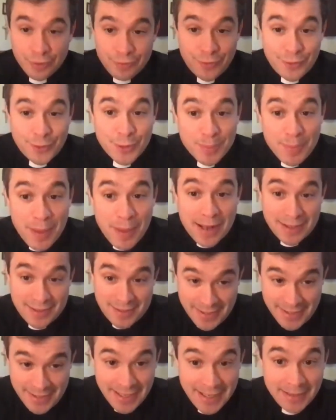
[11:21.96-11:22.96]
of
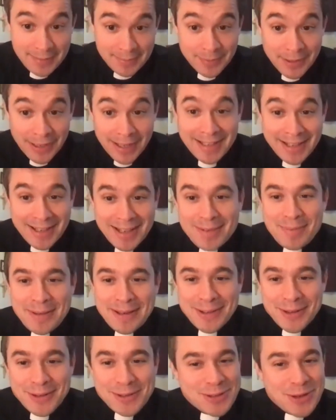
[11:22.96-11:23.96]
humanity, I
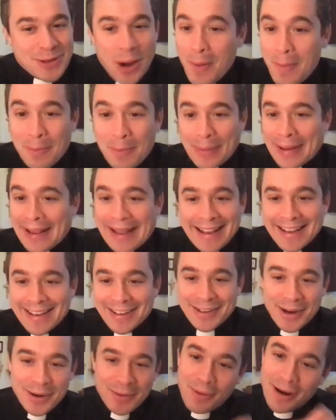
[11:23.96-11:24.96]
mean, to go big,
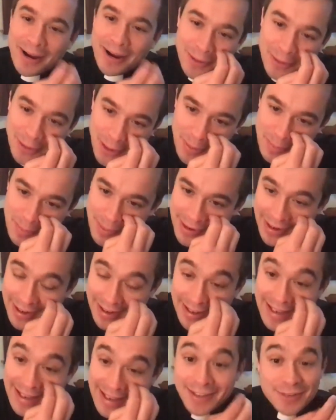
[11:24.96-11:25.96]
you know, why not go
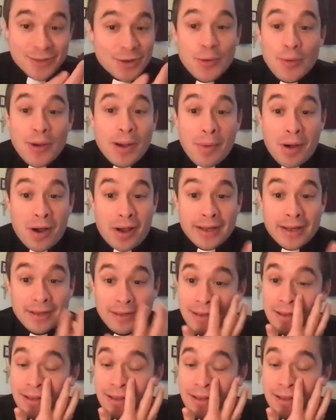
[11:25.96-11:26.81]
big, is who am I?